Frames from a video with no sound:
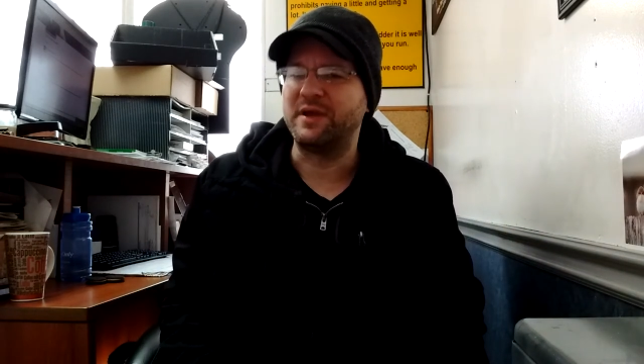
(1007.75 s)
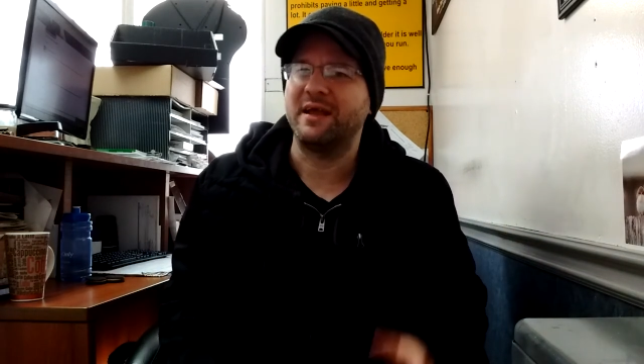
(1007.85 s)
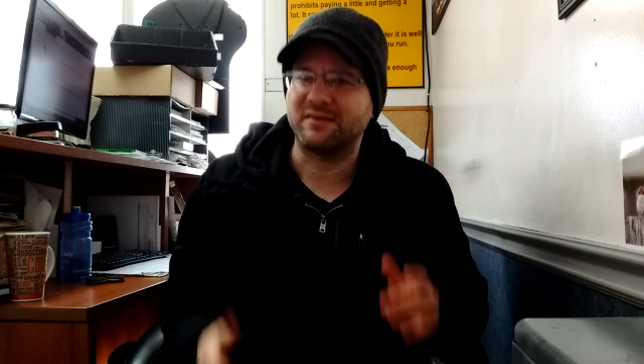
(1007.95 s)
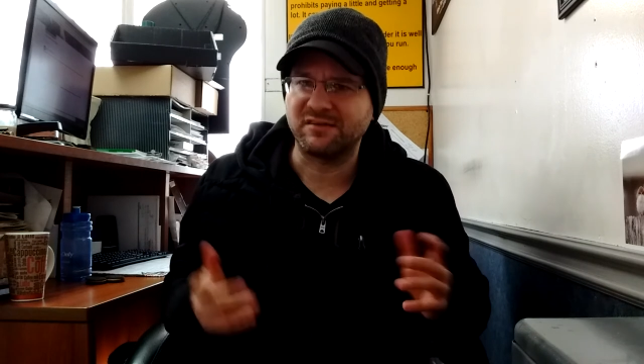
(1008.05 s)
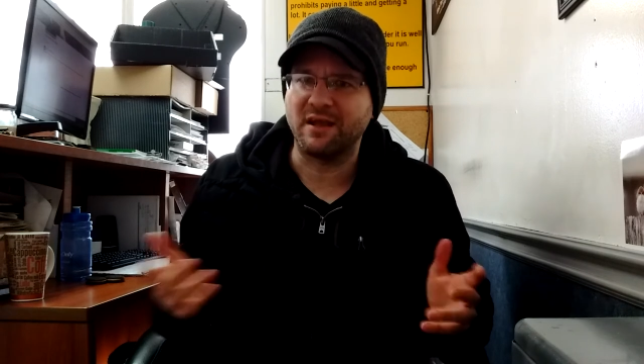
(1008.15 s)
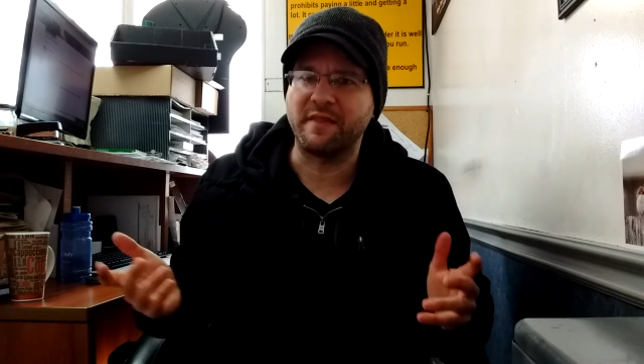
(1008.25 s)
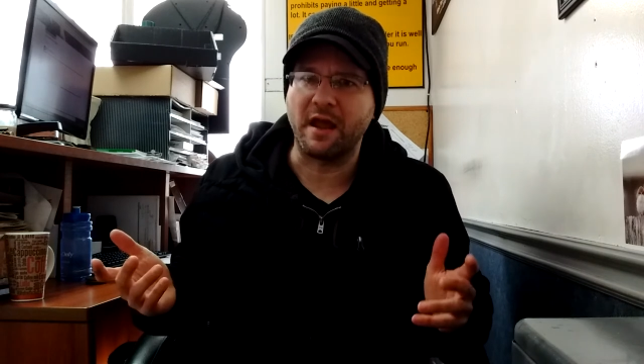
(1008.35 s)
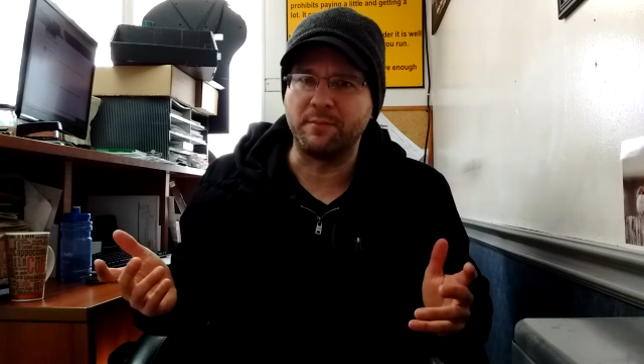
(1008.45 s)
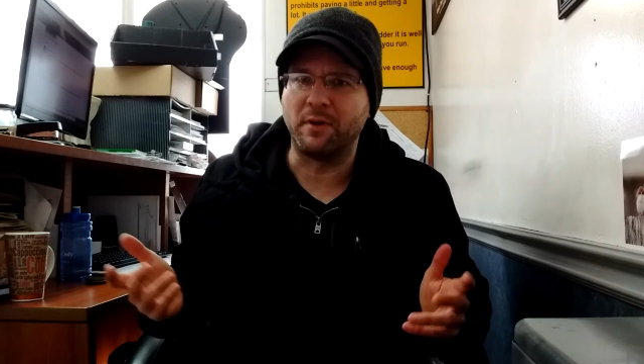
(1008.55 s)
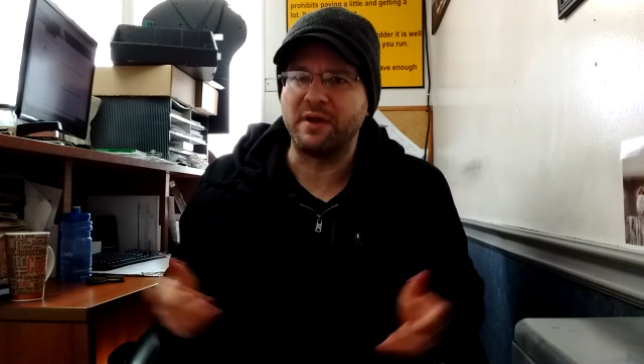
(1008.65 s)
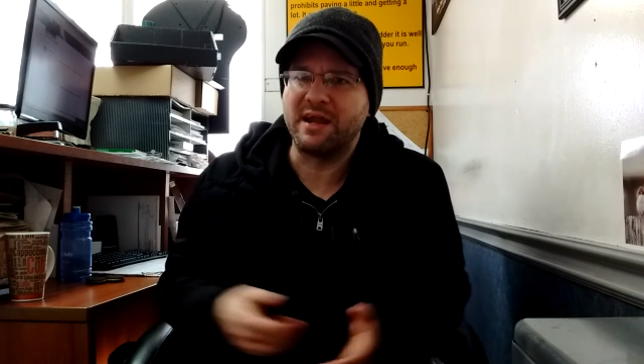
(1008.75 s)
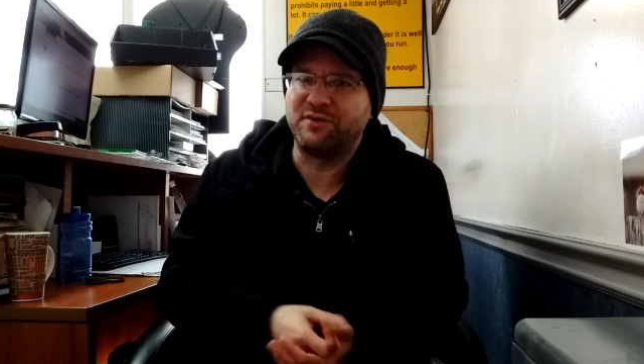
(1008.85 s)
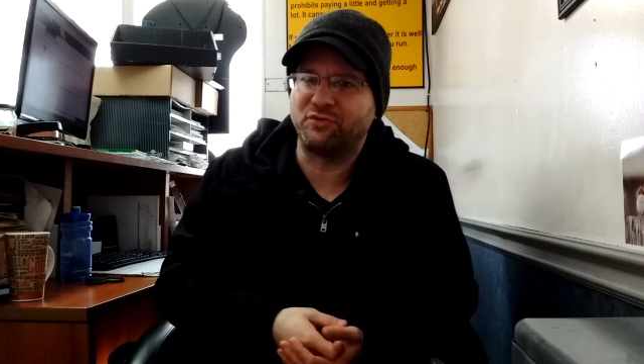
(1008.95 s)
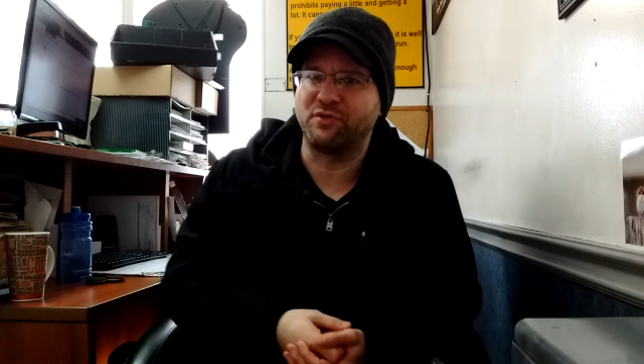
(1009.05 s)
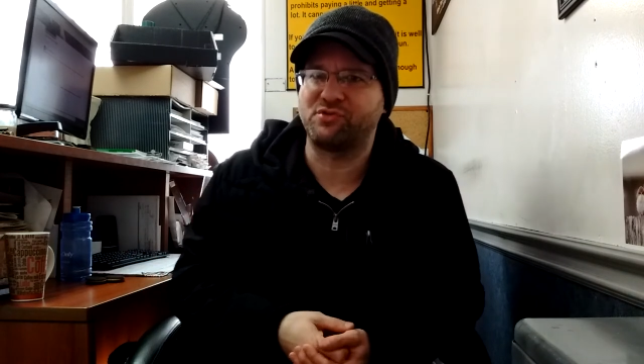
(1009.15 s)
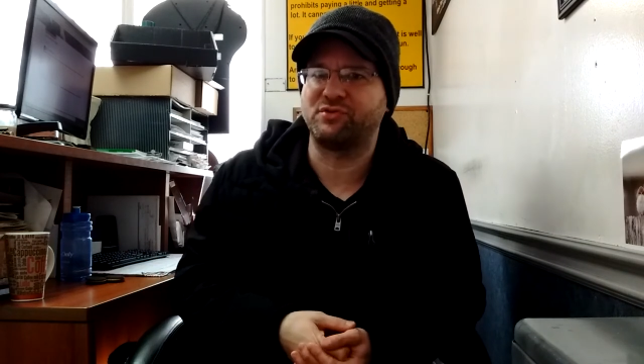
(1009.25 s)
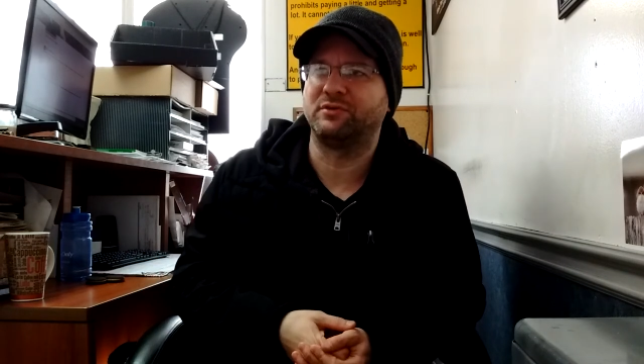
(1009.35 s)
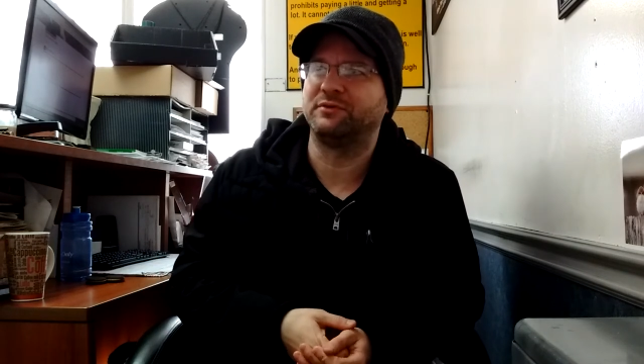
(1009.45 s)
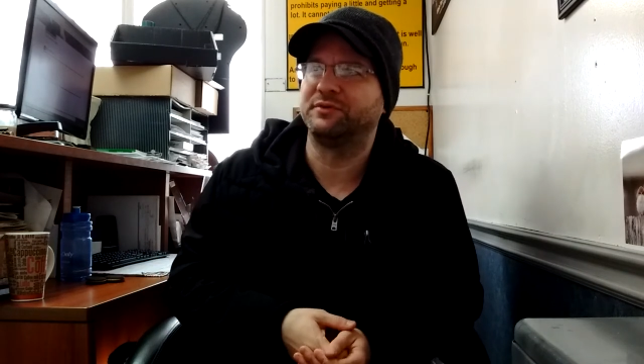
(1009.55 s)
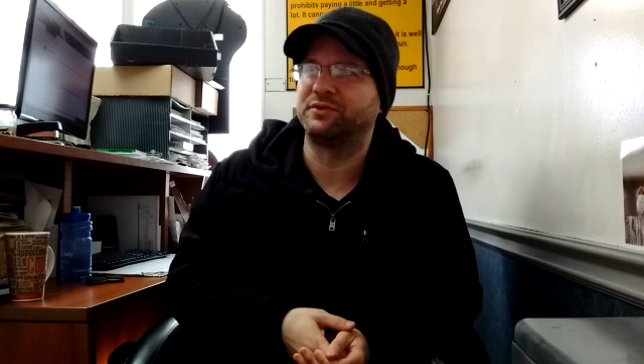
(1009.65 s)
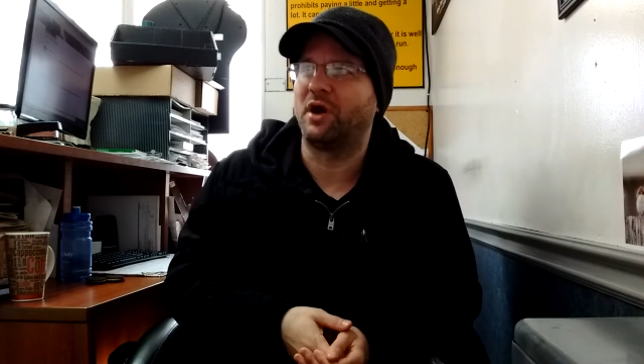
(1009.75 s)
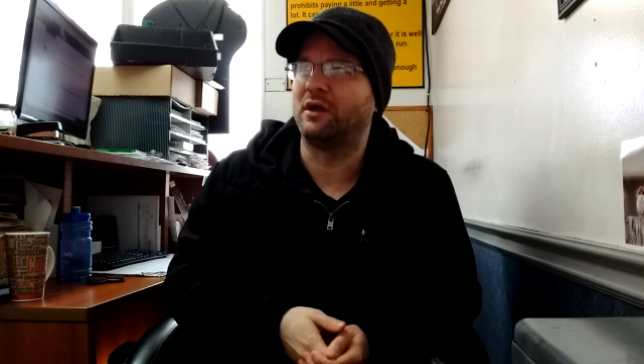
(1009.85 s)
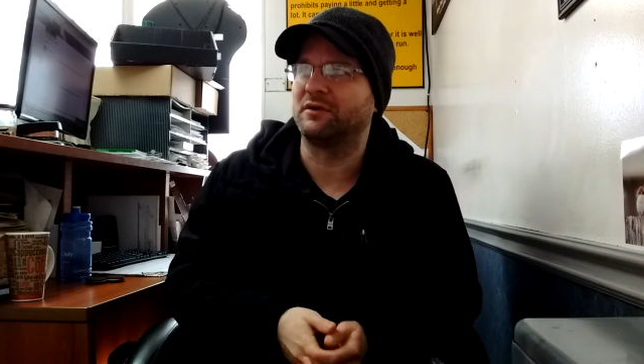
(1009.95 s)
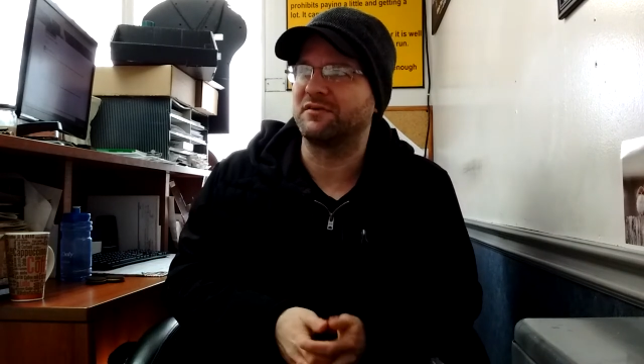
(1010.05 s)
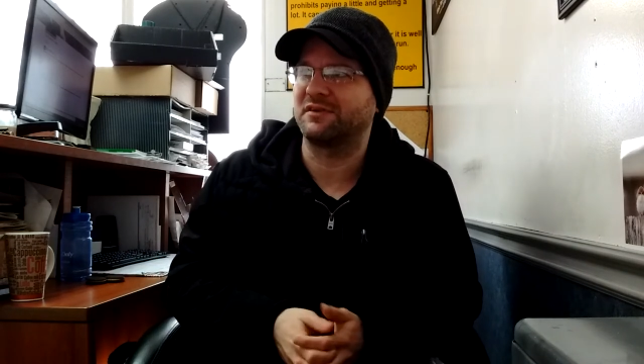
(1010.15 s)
can't say that about any traditional dollars,